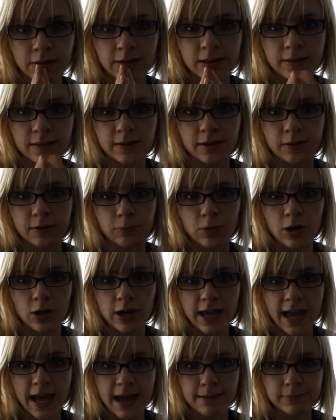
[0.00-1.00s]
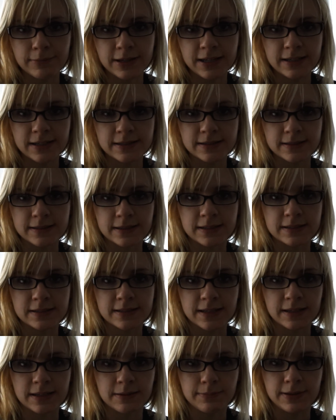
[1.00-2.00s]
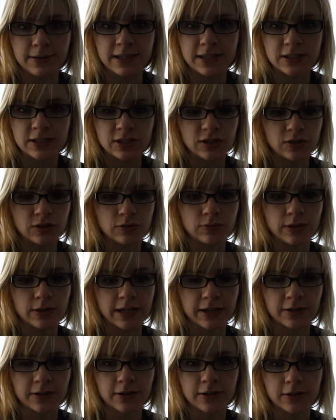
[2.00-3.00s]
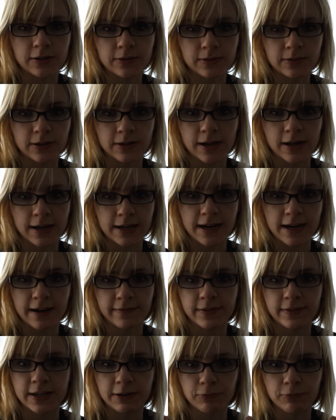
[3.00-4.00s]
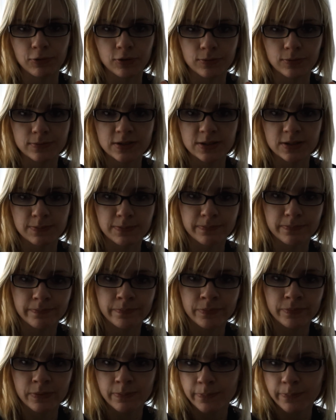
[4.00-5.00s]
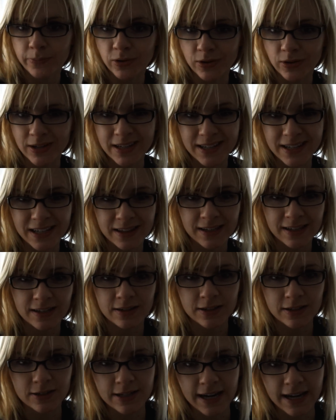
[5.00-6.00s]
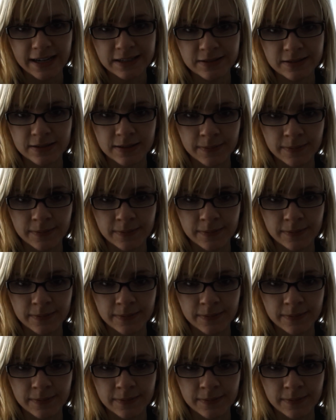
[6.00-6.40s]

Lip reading: wall cabinets, then it's going to be too narrow. You're not going to have any room to put anything on your desk.